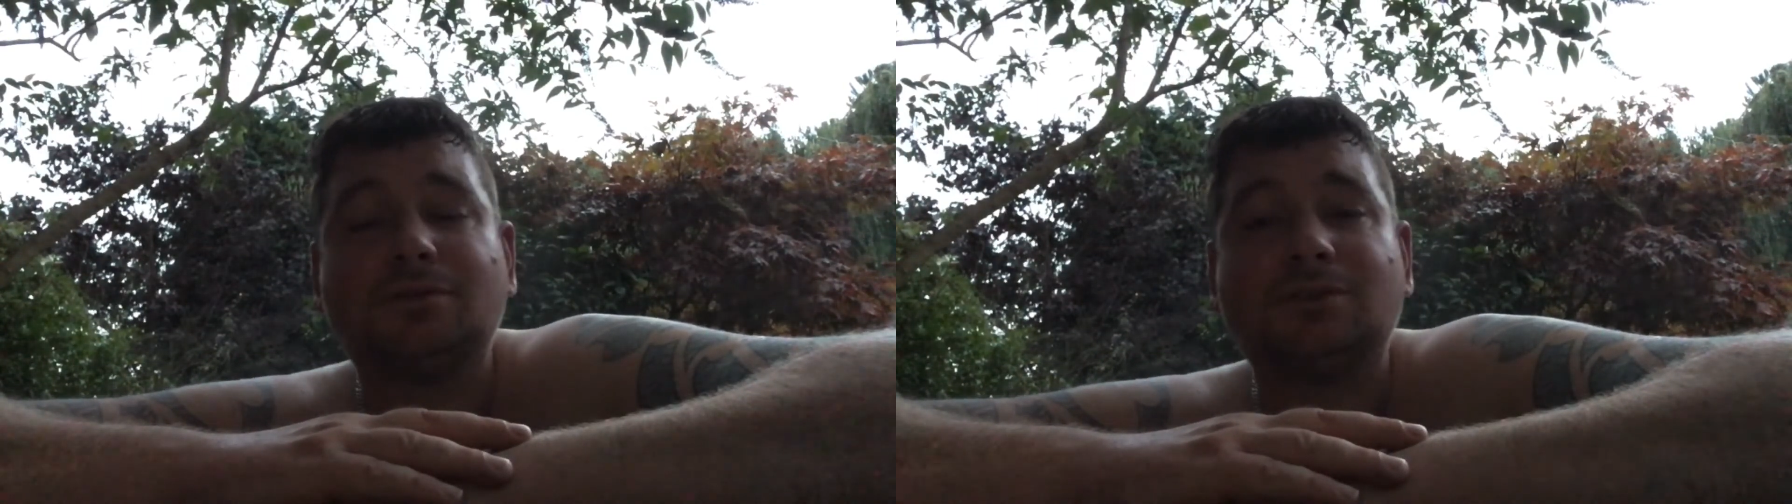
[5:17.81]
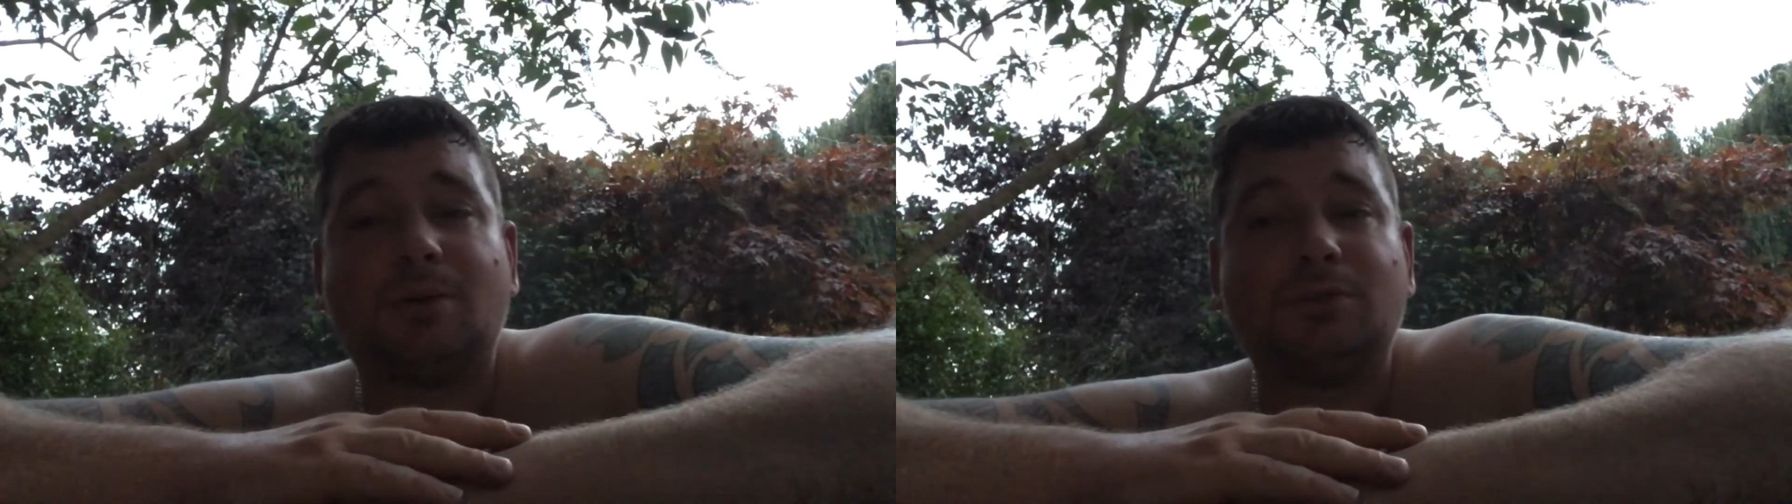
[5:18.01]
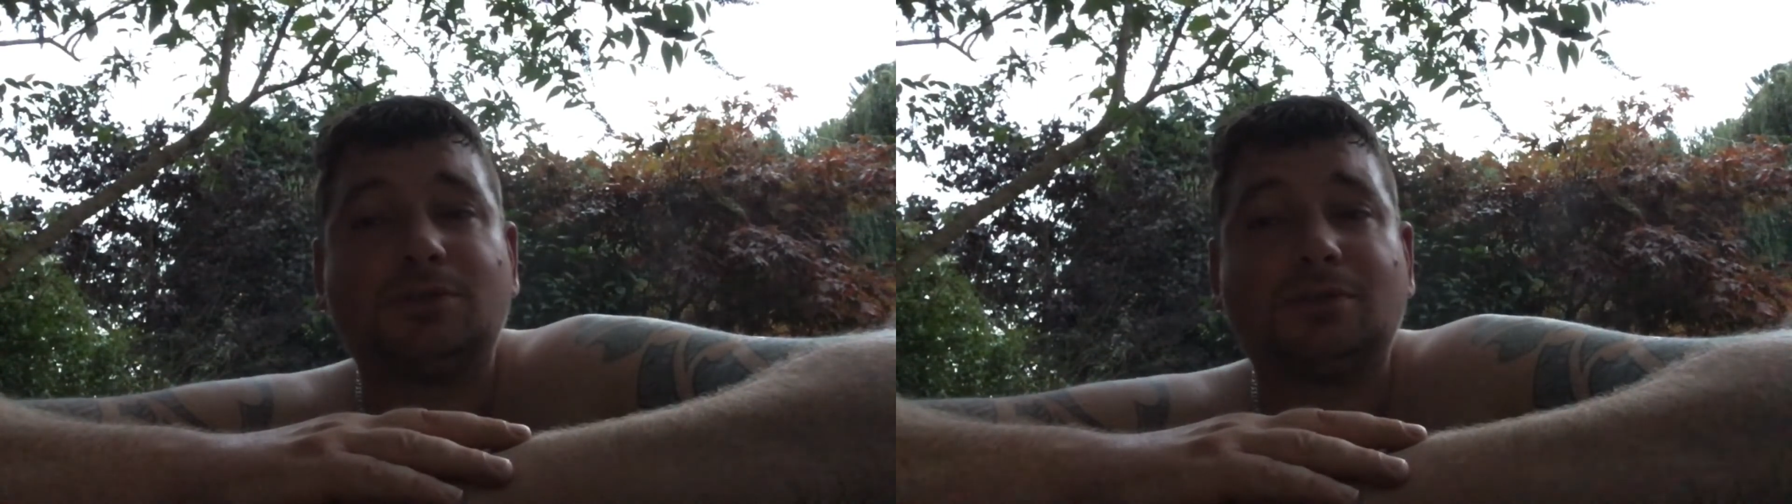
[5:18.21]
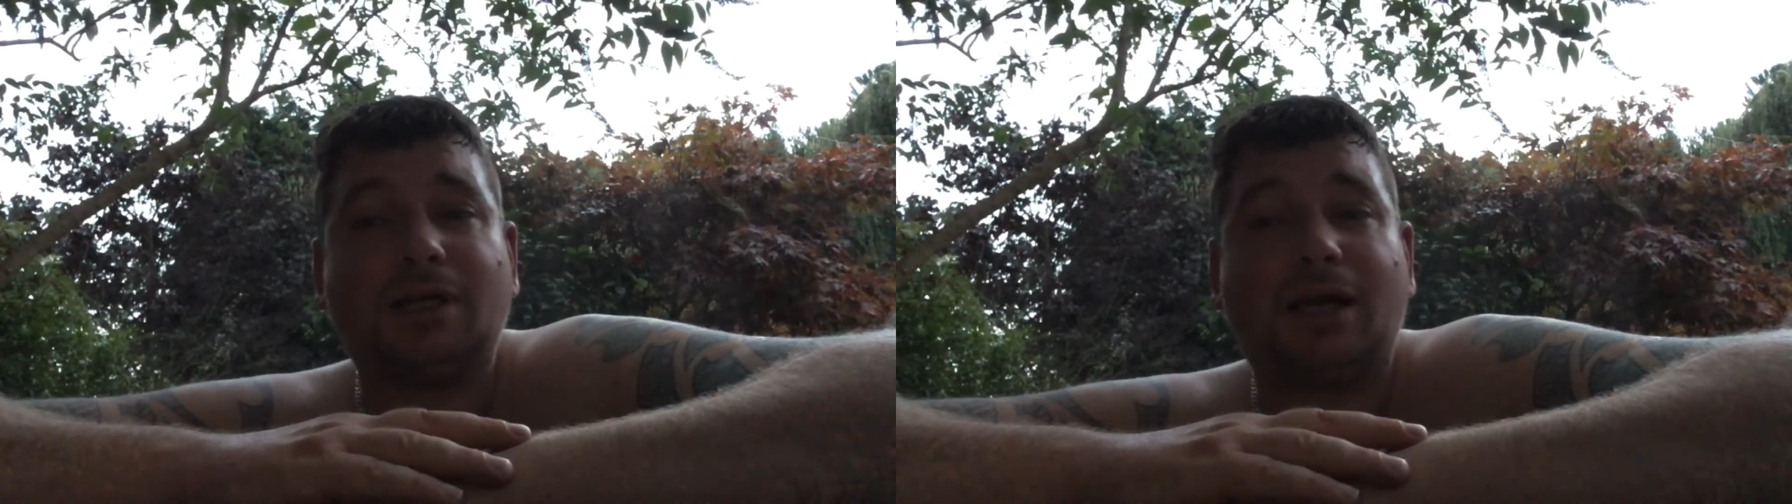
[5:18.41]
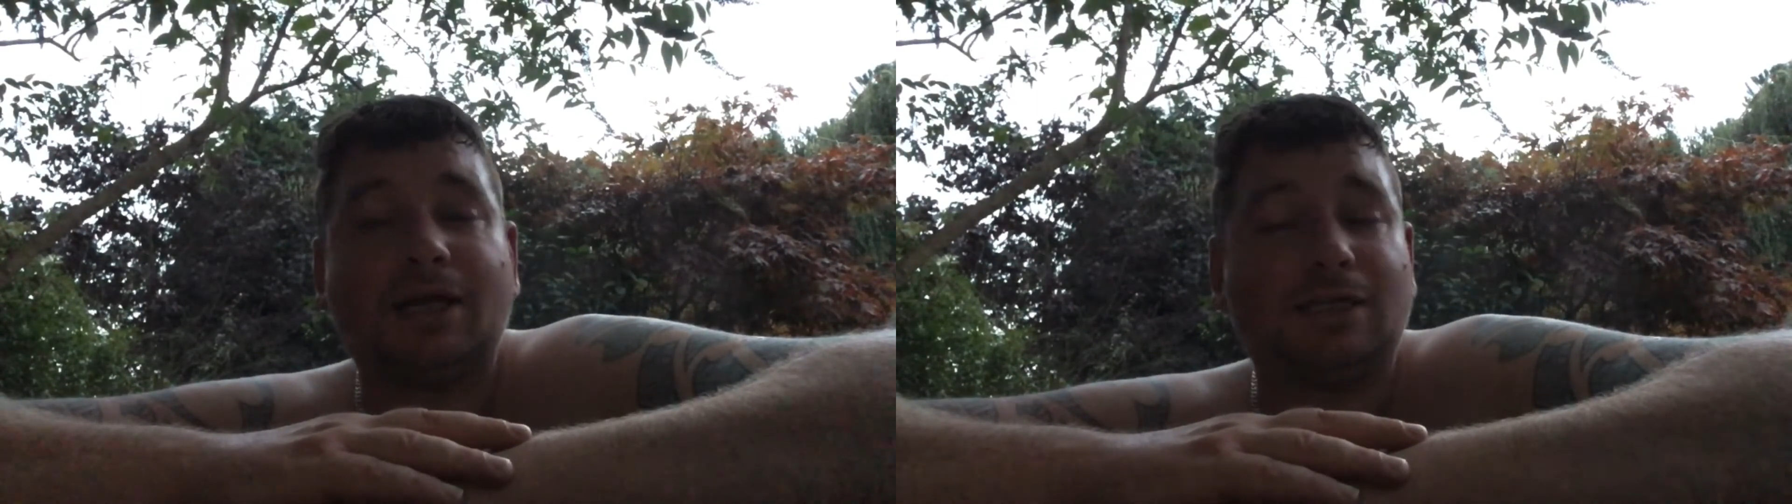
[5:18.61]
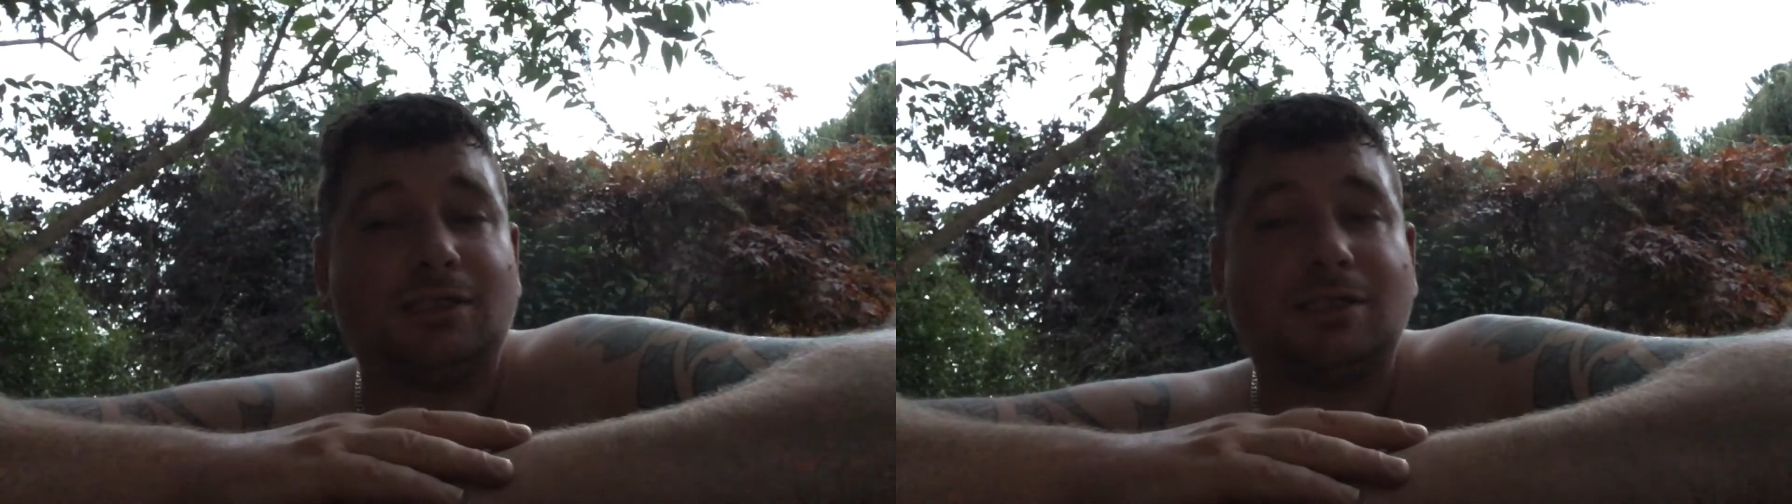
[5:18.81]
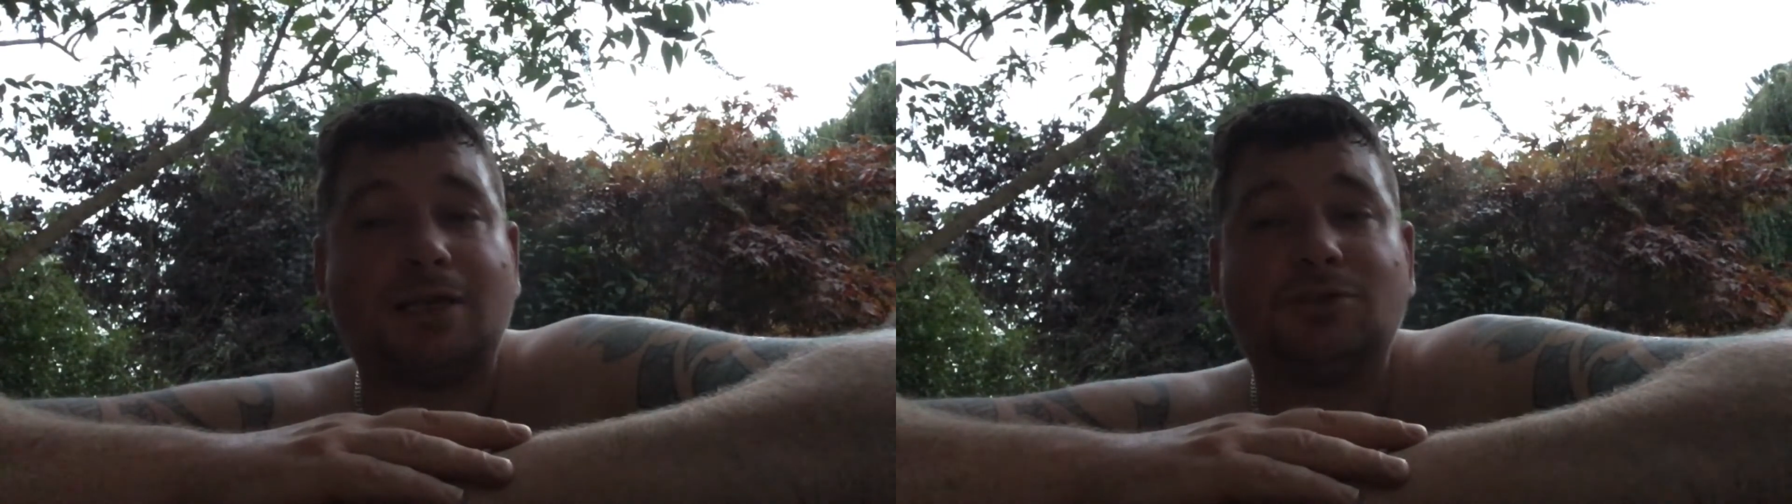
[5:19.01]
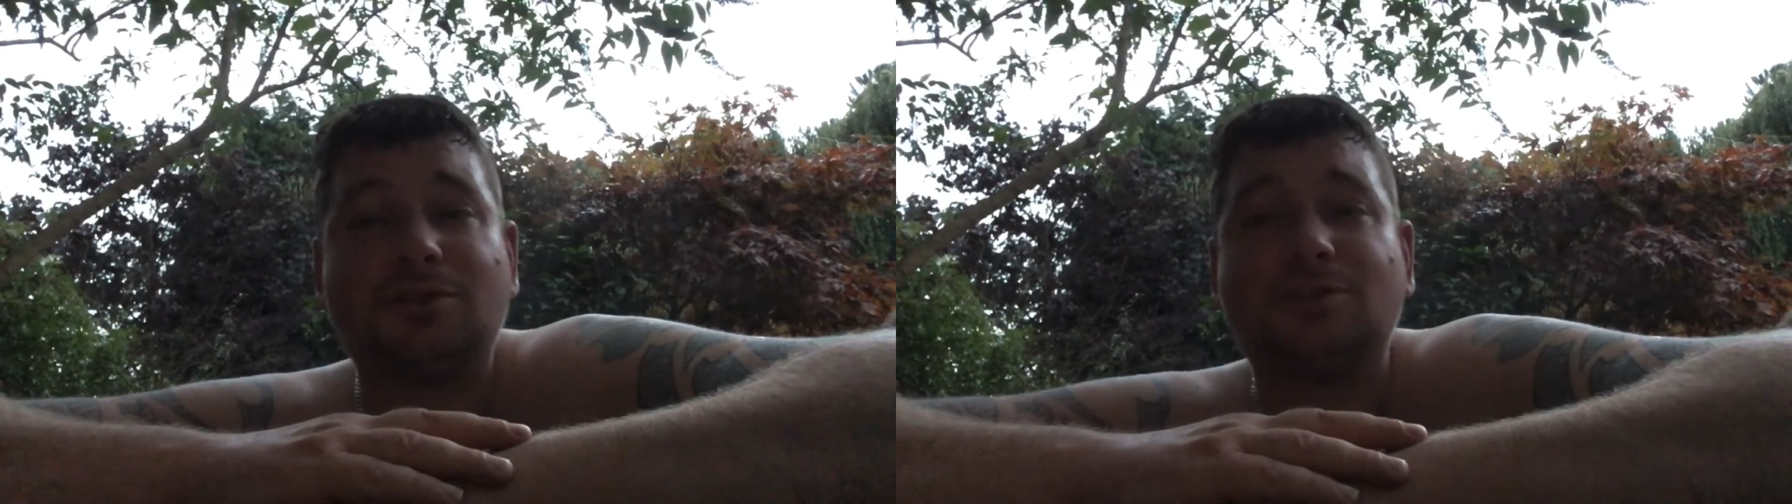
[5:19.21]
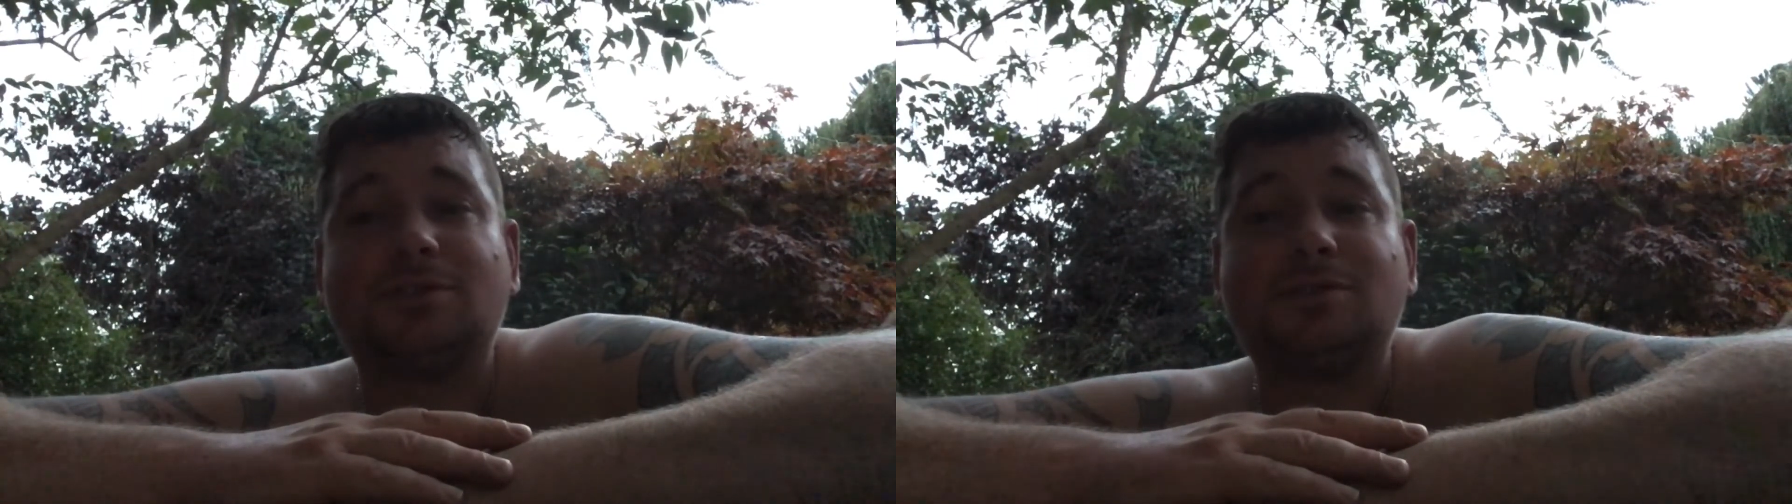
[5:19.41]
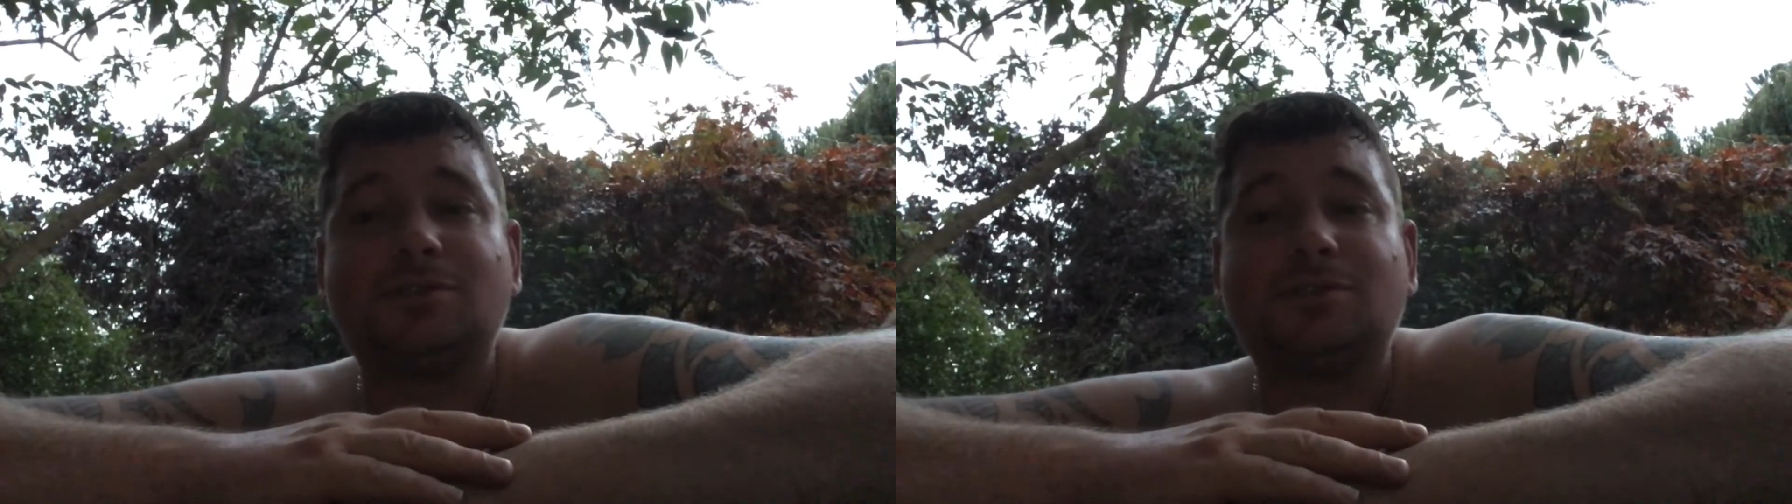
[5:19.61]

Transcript: because I had intentions